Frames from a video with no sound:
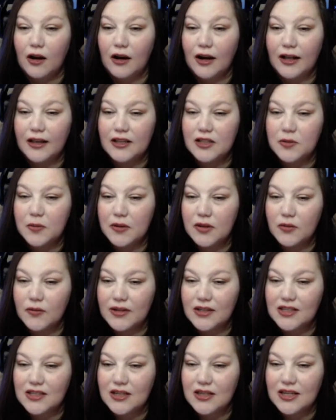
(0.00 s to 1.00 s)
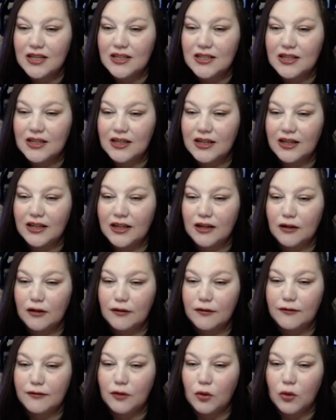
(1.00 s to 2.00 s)
All right, let's put the rest of these in
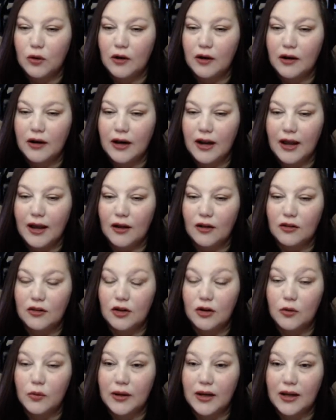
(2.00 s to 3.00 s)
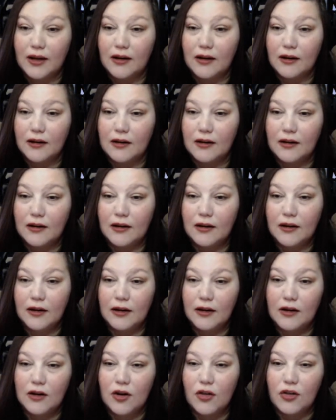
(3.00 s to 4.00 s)
here for now. Look, we got a,
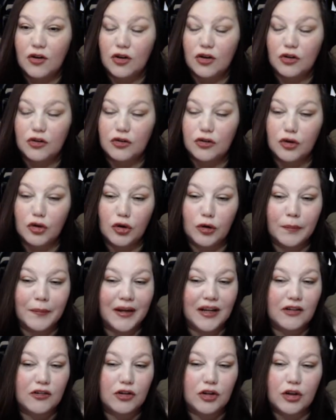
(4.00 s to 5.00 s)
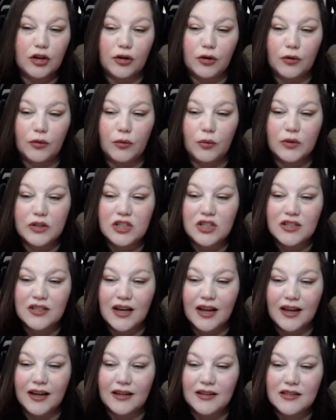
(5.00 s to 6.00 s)
another Derman too, which is
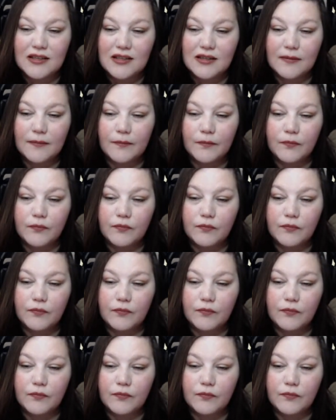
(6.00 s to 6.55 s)
nice.